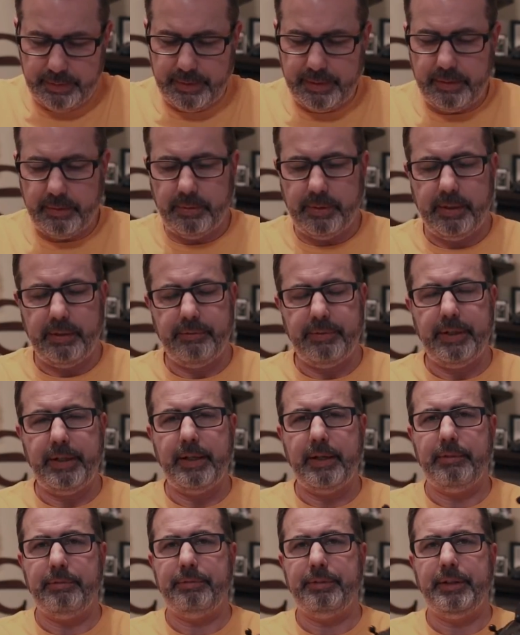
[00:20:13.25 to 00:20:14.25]
they don't give
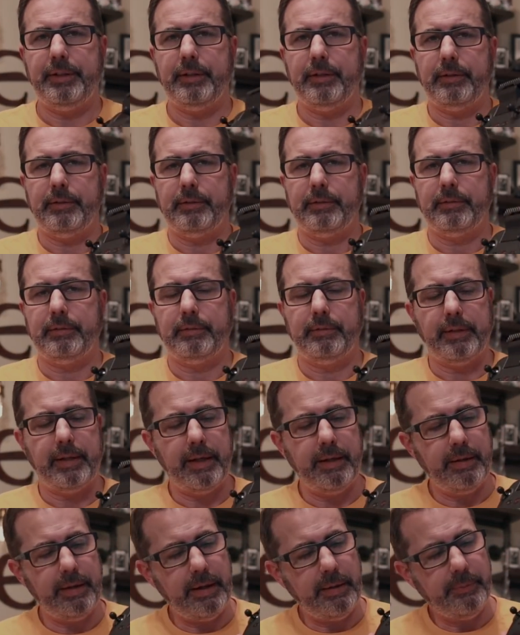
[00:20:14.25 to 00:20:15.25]
enough here.
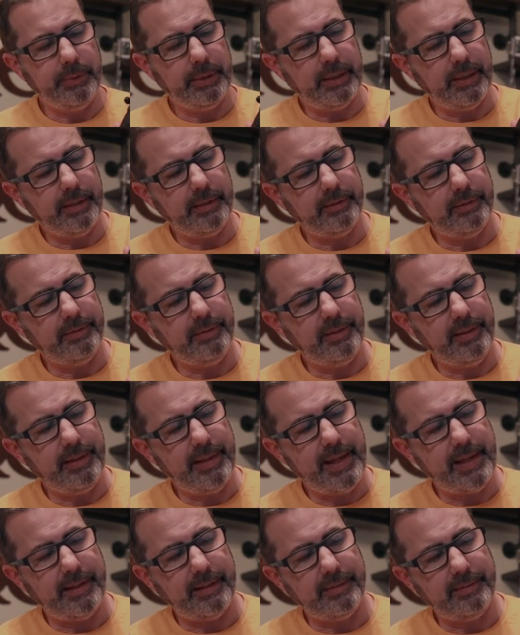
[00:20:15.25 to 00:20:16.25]
I would like to see
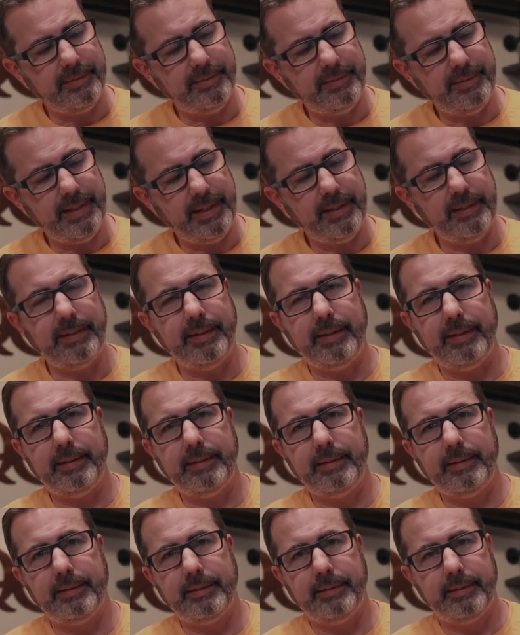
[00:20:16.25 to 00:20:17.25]
that
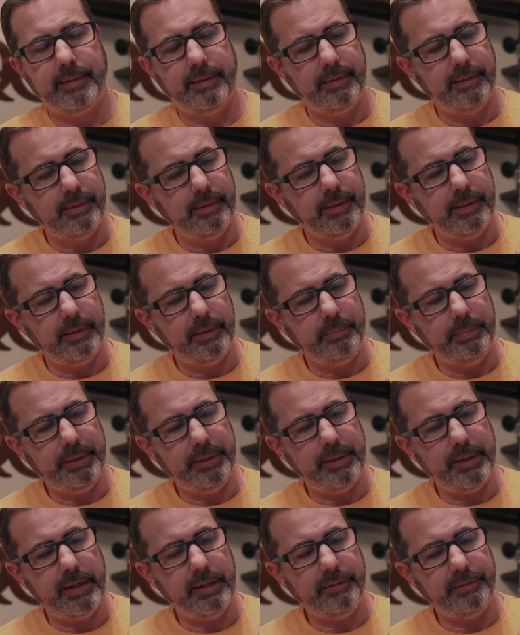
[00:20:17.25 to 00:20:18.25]
extended. It'd be
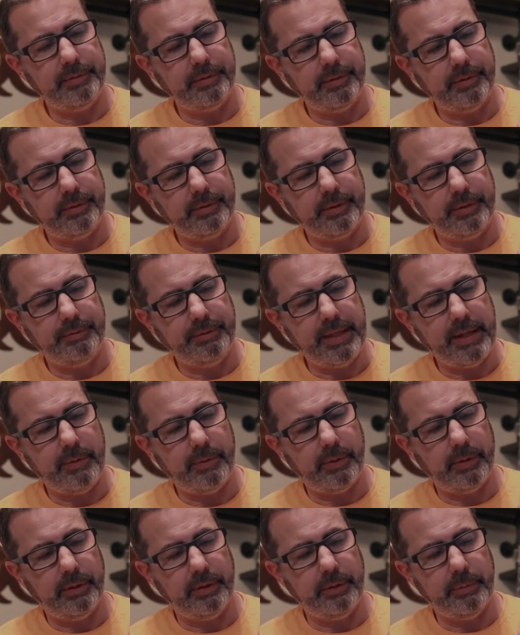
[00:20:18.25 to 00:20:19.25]
nicer if that
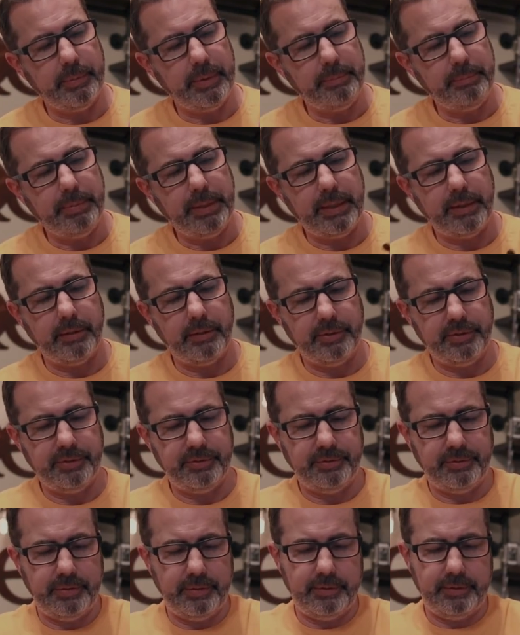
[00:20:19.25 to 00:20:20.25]
were a little bit bigger,
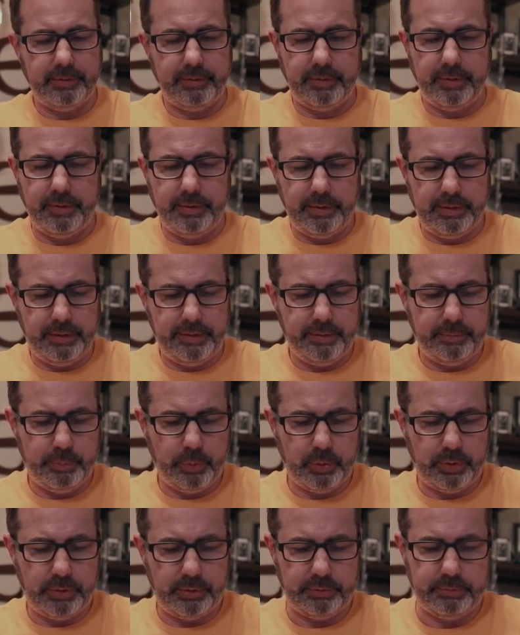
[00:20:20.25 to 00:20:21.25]
just a little
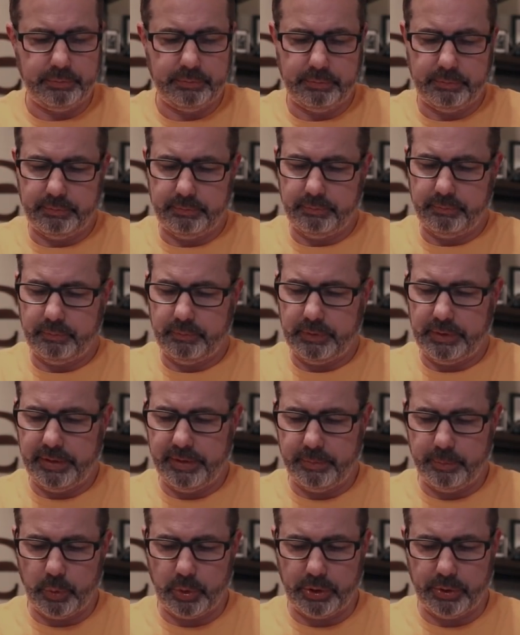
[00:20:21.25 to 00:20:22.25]
more
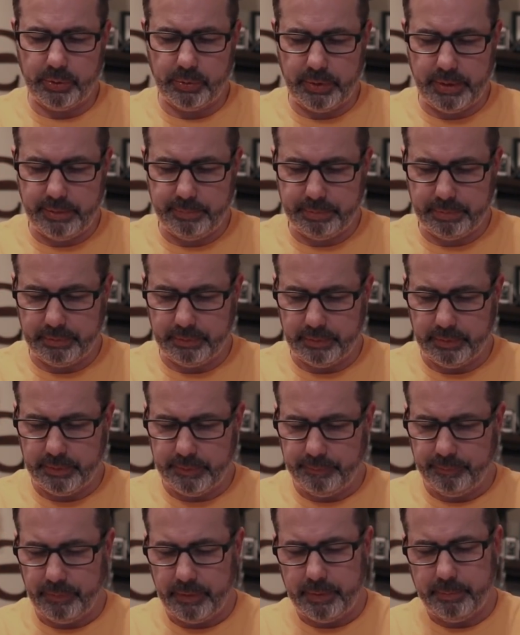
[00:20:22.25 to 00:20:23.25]
grip.
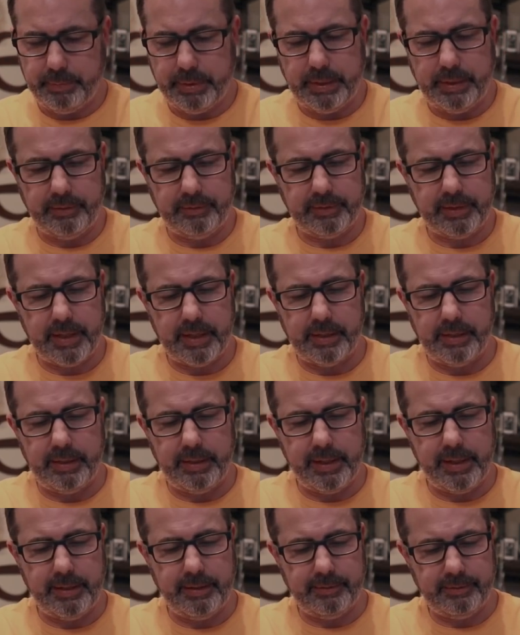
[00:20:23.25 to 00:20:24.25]
But it's got a
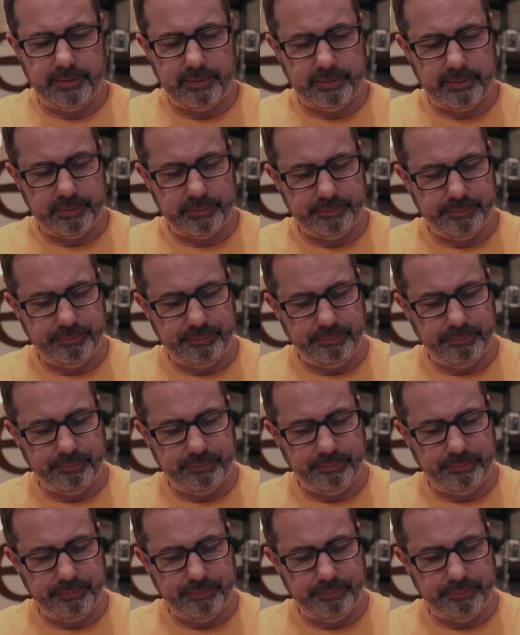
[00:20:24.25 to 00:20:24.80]
nice